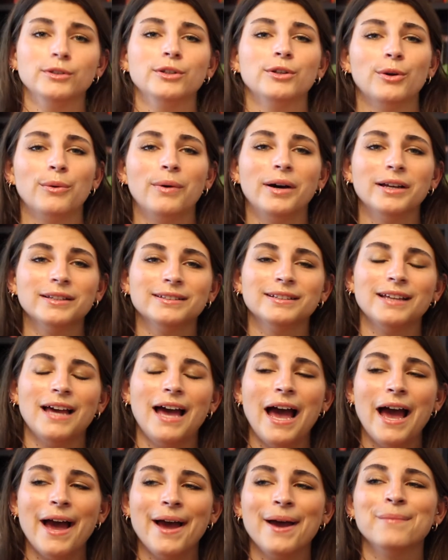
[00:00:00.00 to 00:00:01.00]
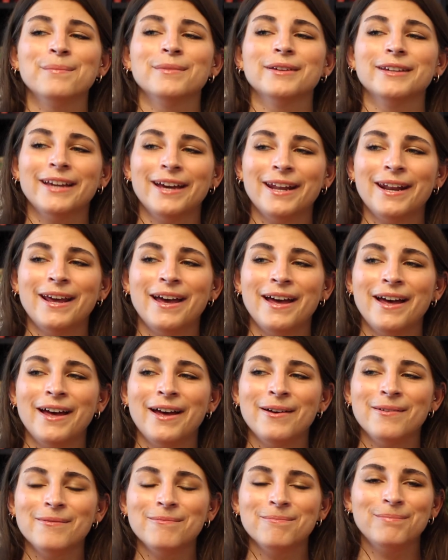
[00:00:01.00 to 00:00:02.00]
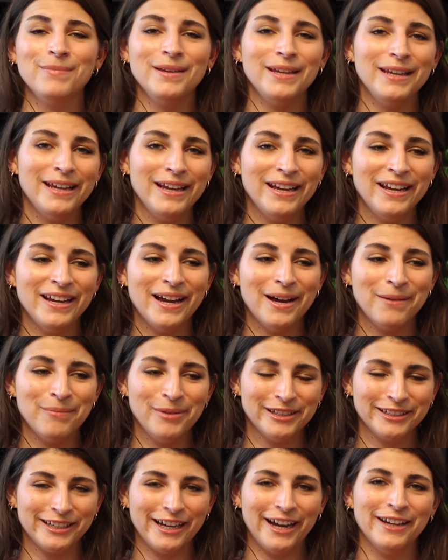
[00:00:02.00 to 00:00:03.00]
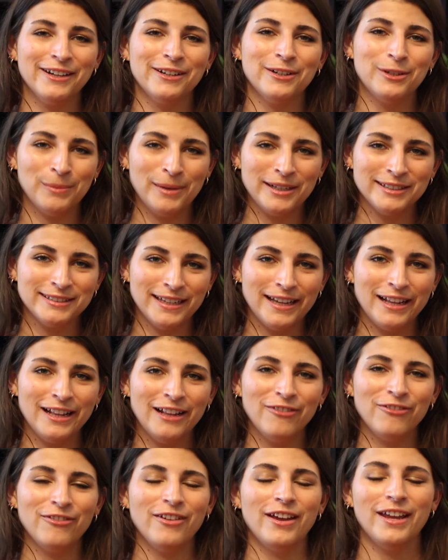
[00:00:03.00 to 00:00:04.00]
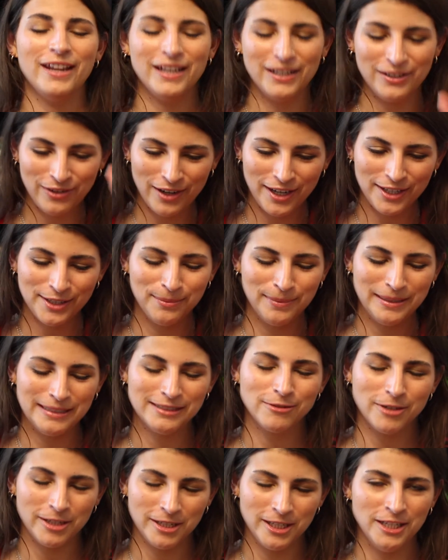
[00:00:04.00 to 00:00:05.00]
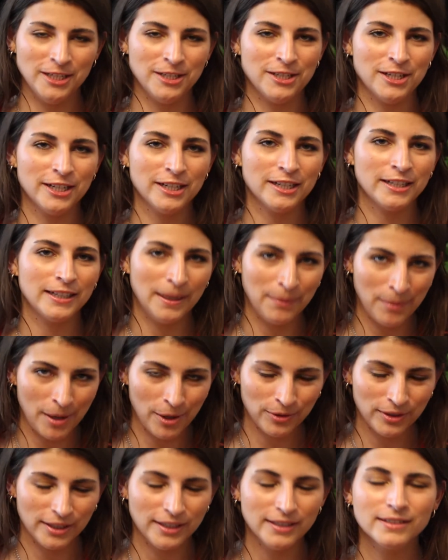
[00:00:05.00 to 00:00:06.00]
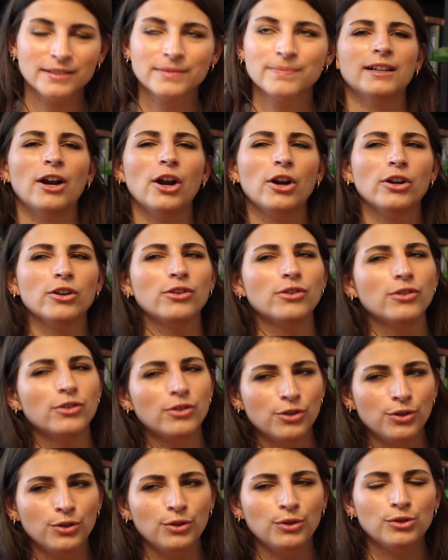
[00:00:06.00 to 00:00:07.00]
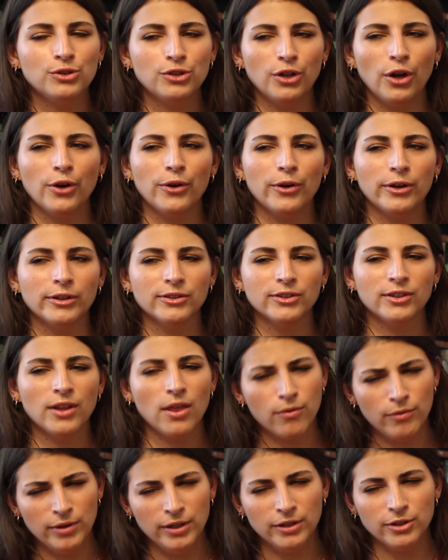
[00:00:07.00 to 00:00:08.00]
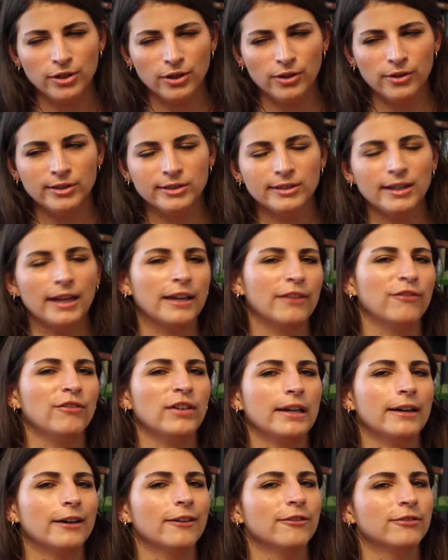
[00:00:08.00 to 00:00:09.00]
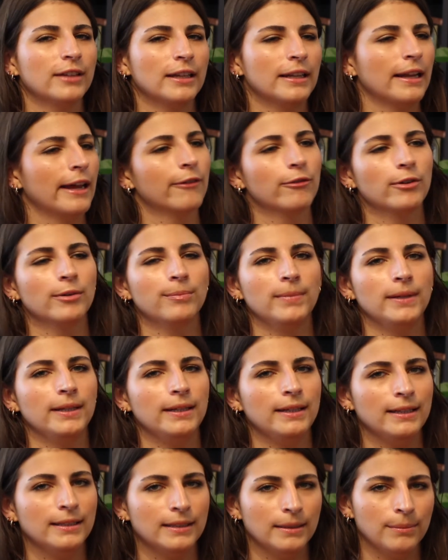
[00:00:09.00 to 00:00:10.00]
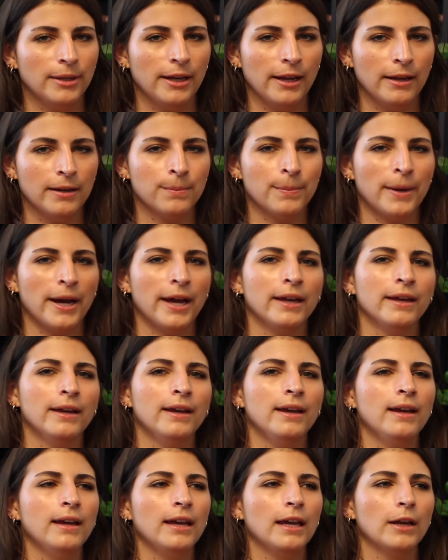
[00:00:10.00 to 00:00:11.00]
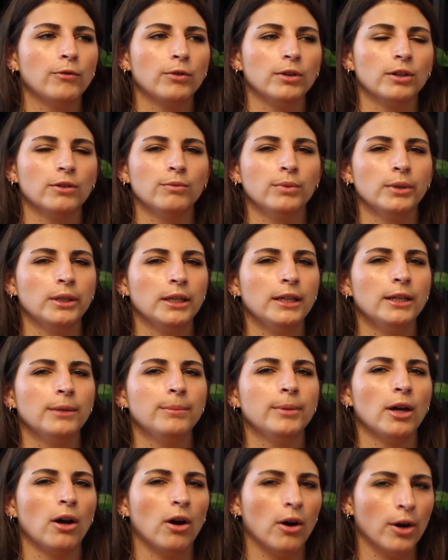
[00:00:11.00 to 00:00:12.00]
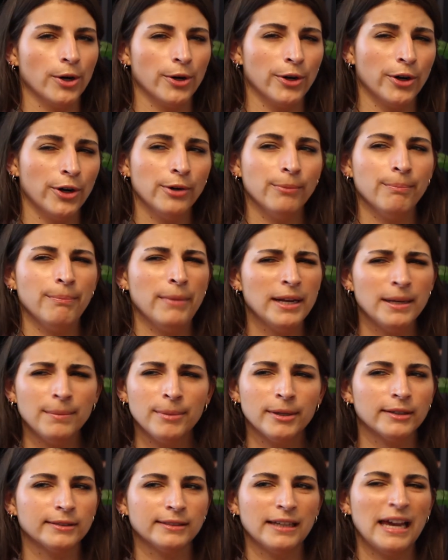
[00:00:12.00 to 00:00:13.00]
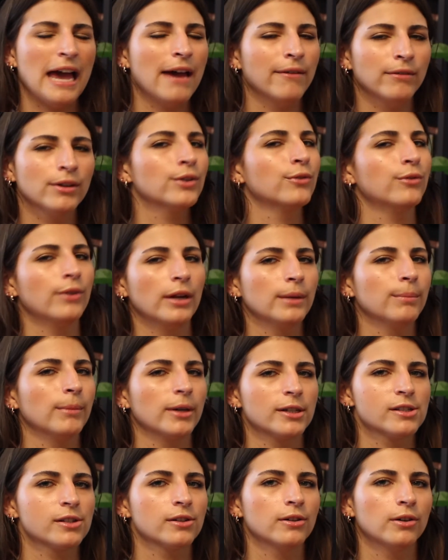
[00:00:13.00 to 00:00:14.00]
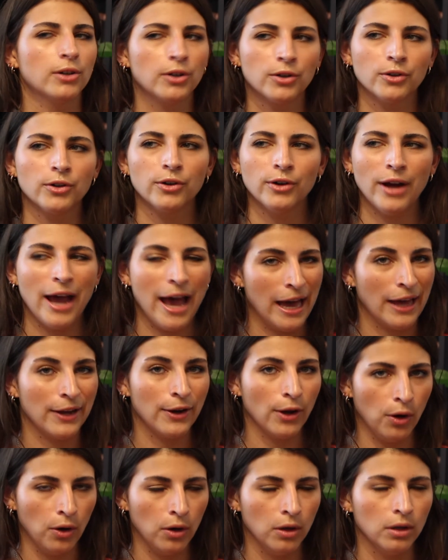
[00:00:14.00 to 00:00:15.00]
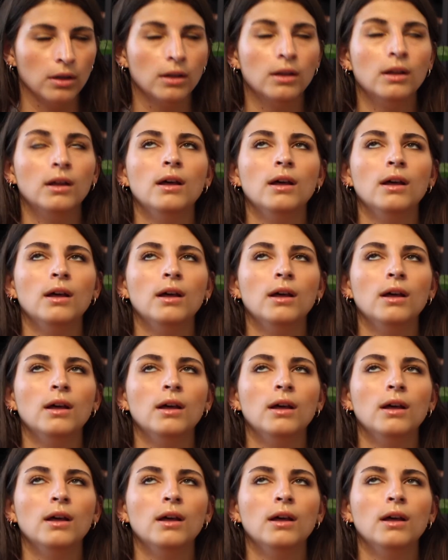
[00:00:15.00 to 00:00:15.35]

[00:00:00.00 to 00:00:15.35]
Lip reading: you know what? I'm gonna be a bit kinder to myself and try to be strategic about this. There are three genres I can think of that I would be intimidated by. It would either be horror, mainly because I have not read much horror at all.